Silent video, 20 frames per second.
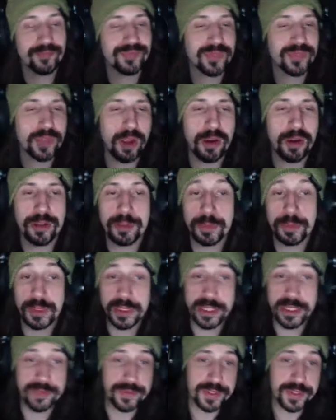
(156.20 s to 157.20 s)
Hard to
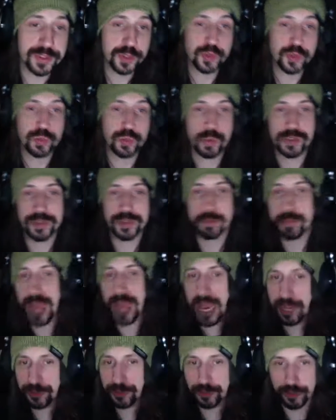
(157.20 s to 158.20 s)
believe this was once a
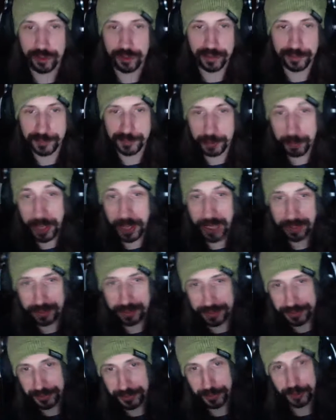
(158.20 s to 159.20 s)
bastion of
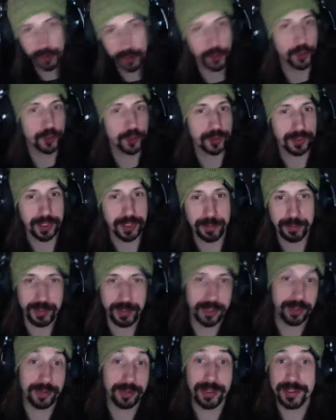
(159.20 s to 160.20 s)
humanity's eternal
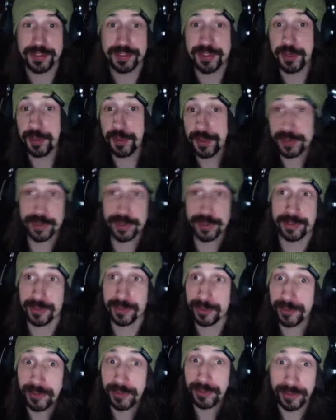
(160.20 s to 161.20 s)
empire. Not so
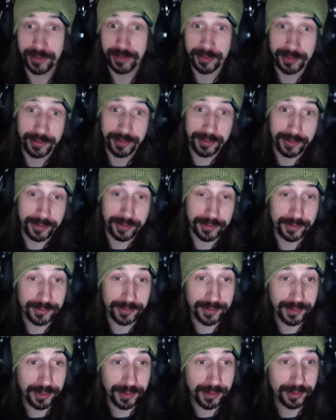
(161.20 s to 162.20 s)
eternal in
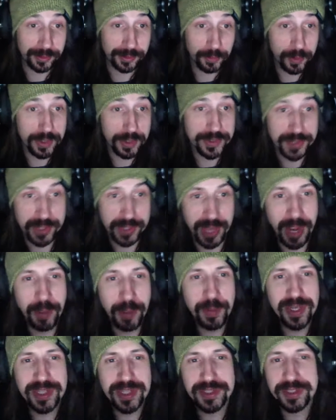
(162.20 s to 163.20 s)
the end, was it? How
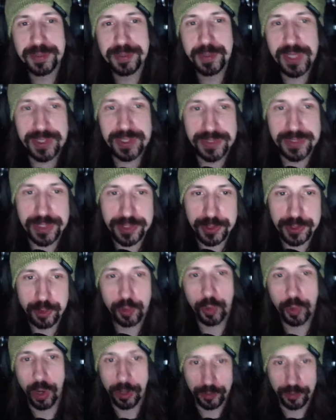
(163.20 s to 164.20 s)
many species
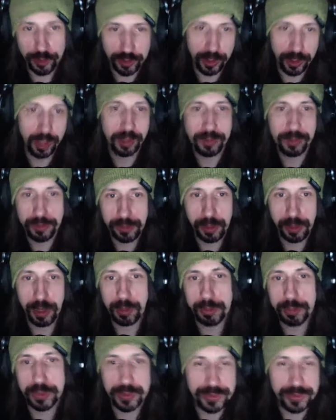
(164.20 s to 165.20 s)
crushed under our
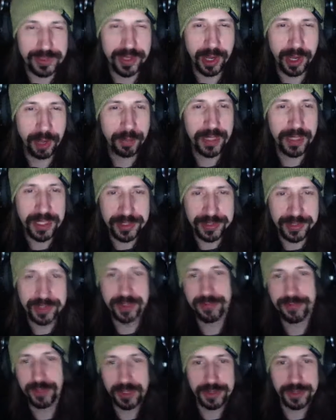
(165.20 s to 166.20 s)
boots? How many
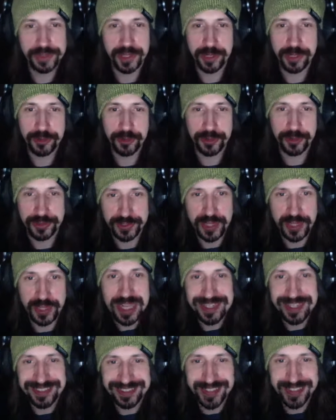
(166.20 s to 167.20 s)
civilizations
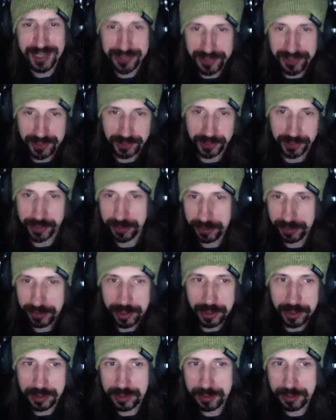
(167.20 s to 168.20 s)
desolated
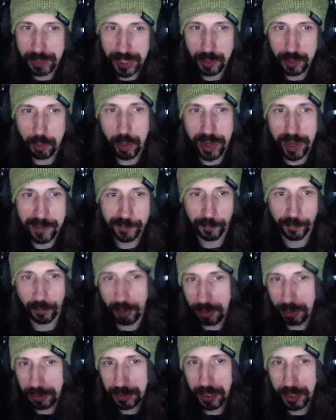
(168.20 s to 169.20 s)
to make way for
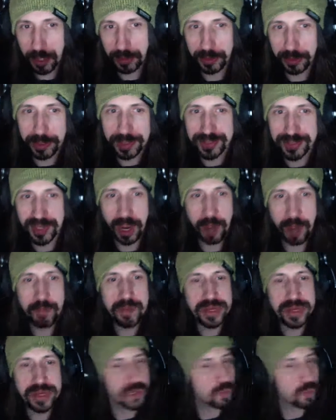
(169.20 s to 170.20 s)
our colonies? How
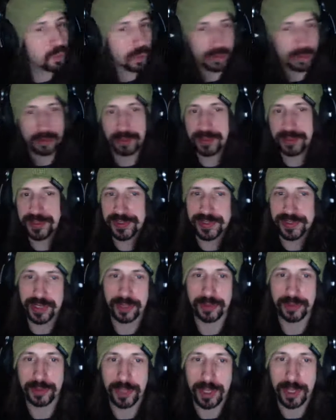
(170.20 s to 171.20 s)
many worlds
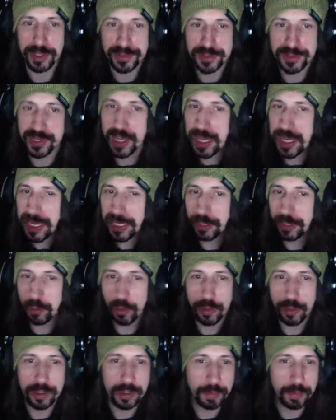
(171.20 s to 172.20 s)
sterilized in
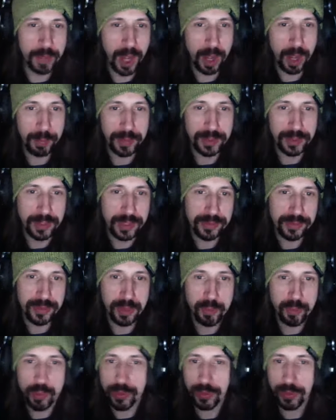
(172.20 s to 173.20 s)
order to populate
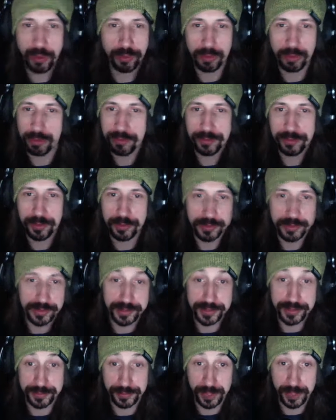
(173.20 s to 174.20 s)
them with our own
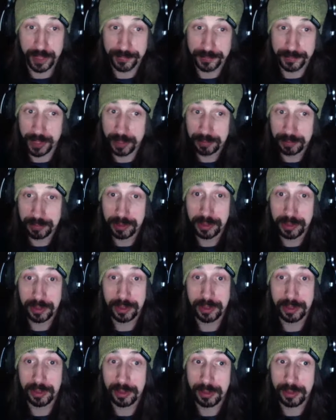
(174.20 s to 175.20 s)
versions of life? Yet,
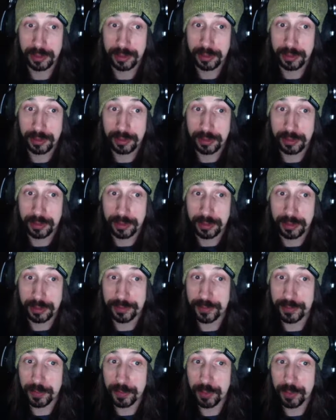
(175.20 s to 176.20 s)

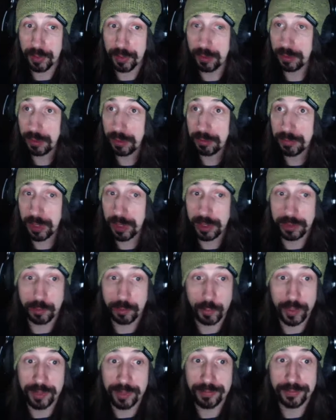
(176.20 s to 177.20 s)
even with all our might,
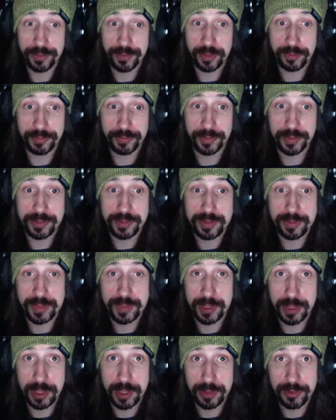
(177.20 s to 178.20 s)
we fell victim to
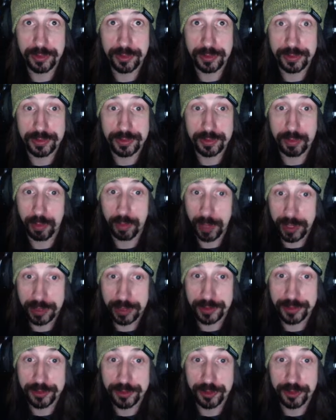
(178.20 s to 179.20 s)
nature's
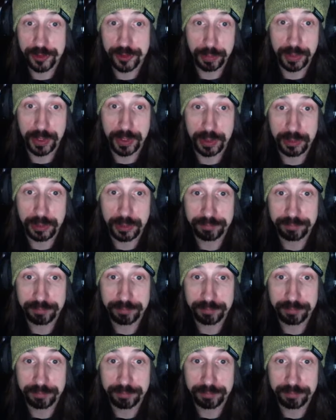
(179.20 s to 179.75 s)
greatest champion.